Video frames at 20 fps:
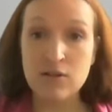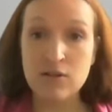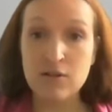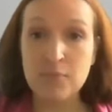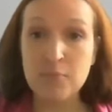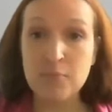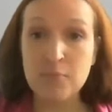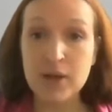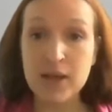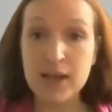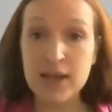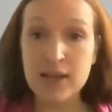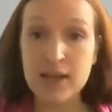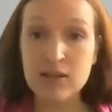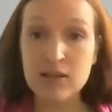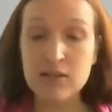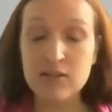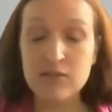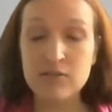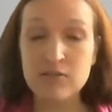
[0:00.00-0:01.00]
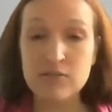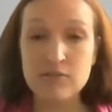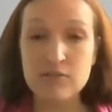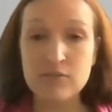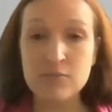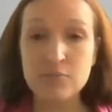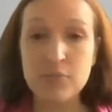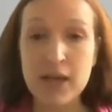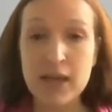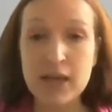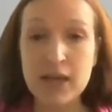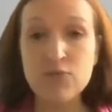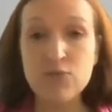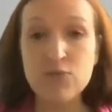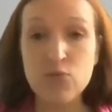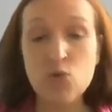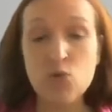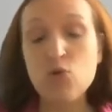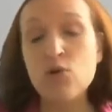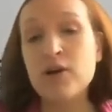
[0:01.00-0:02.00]
make
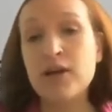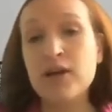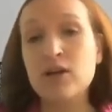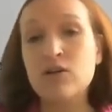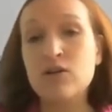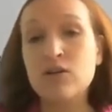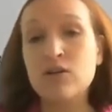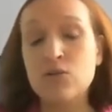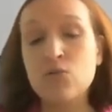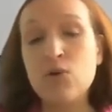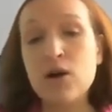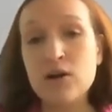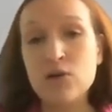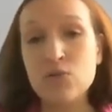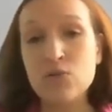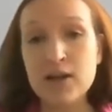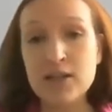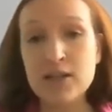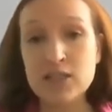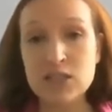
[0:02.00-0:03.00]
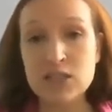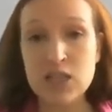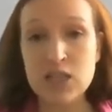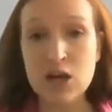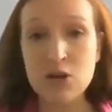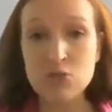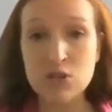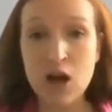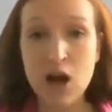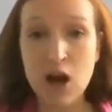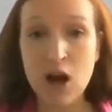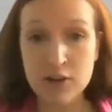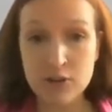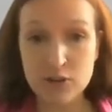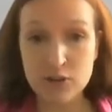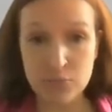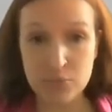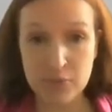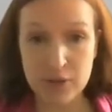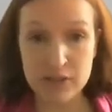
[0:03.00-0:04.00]
for quite a sound
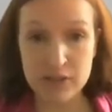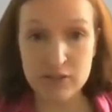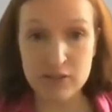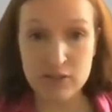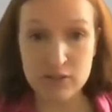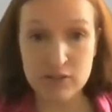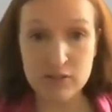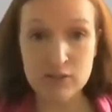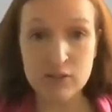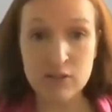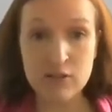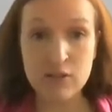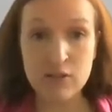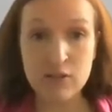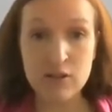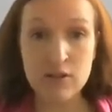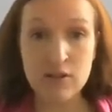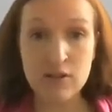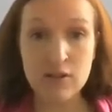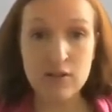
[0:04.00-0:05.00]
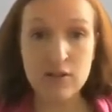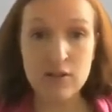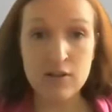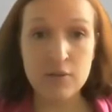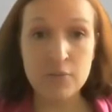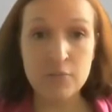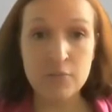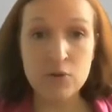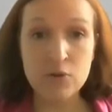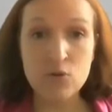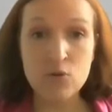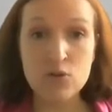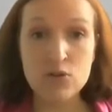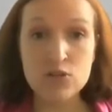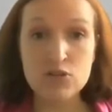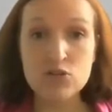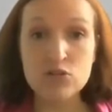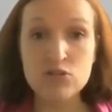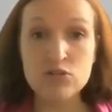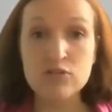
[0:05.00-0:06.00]
argument,
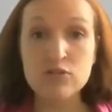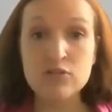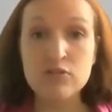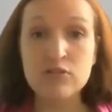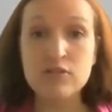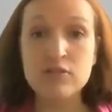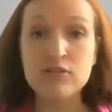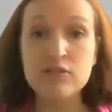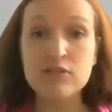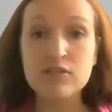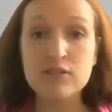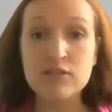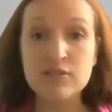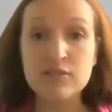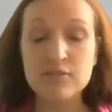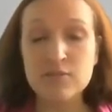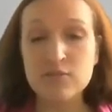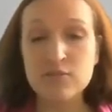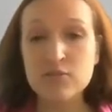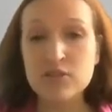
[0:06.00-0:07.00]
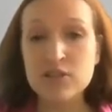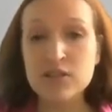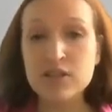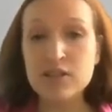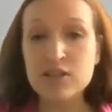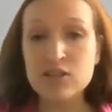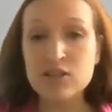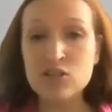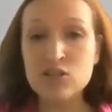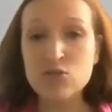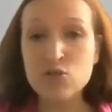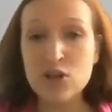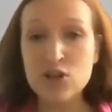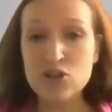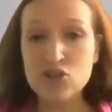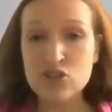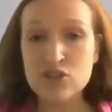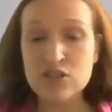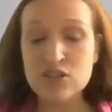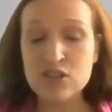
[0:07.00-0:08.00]
because the
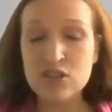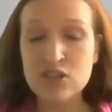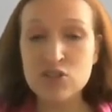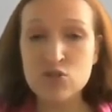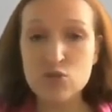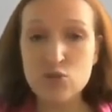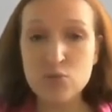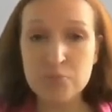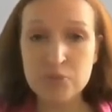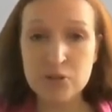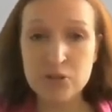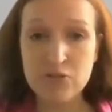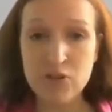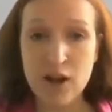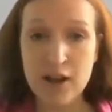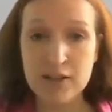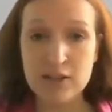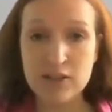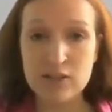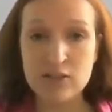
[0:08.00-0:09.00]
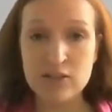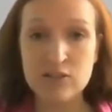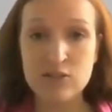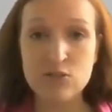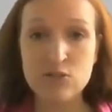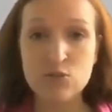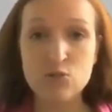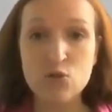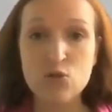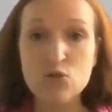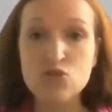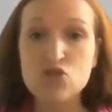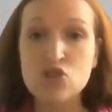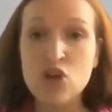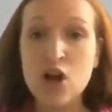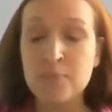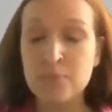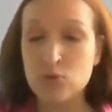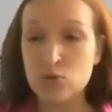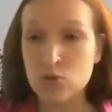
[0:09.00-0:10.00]
continuations that you provided do not
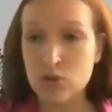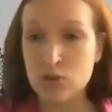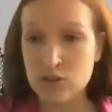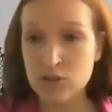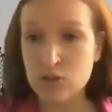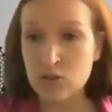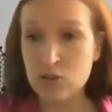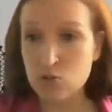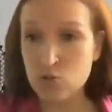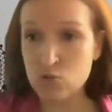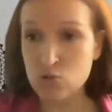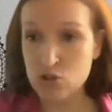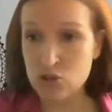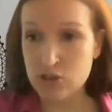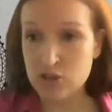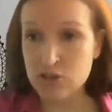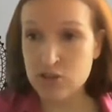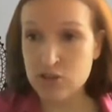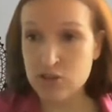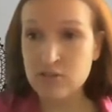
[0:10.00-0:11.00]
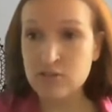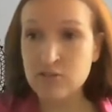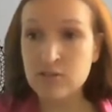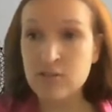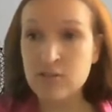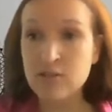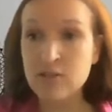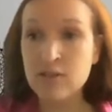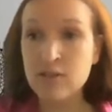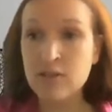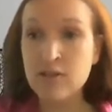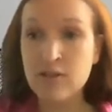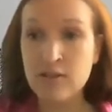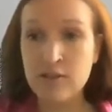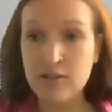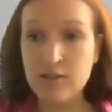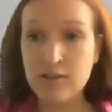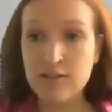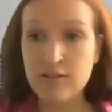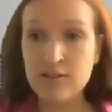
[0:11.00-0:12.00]
jump to conclusions,
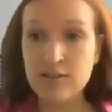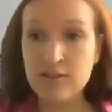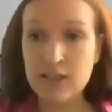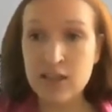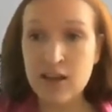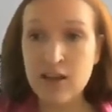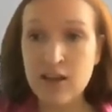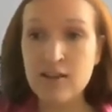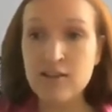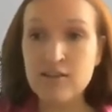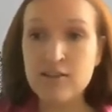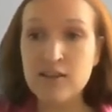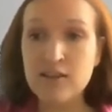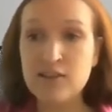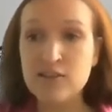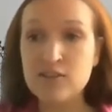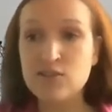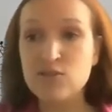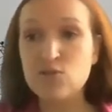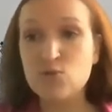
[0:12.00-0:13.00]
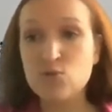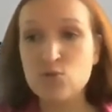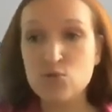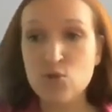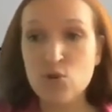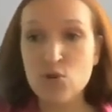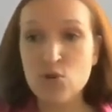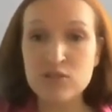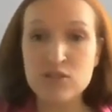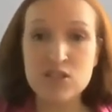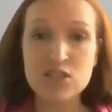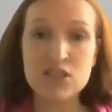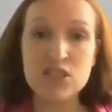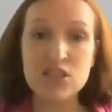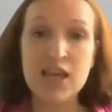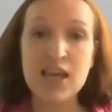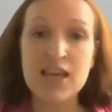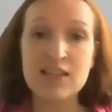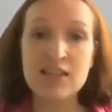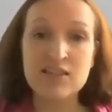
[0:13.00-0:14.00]
yeah, and do not
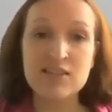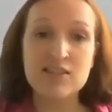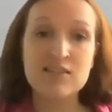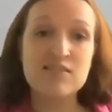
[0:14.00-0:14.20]
state